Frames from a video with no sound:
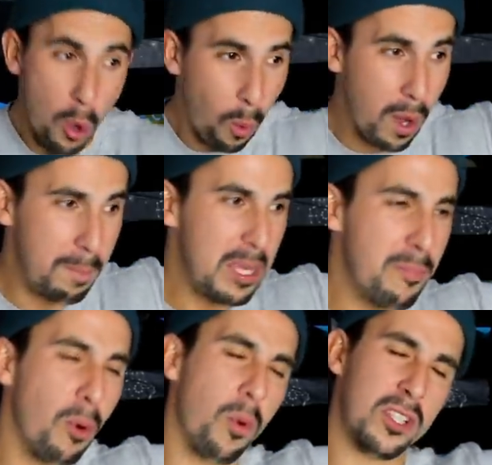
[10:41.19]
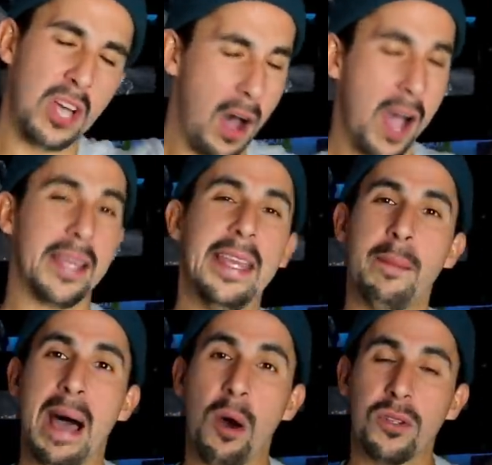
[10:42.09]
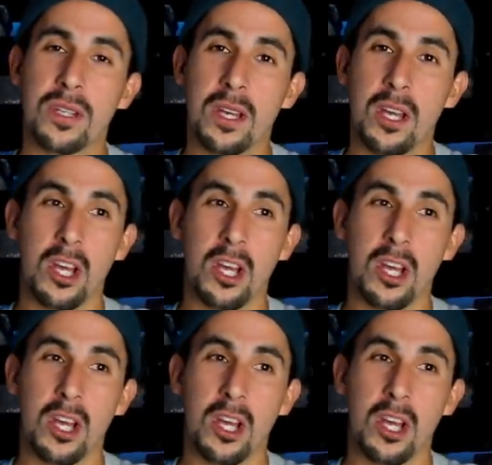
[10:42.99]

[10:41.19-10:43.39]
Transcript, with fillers: What people were talking about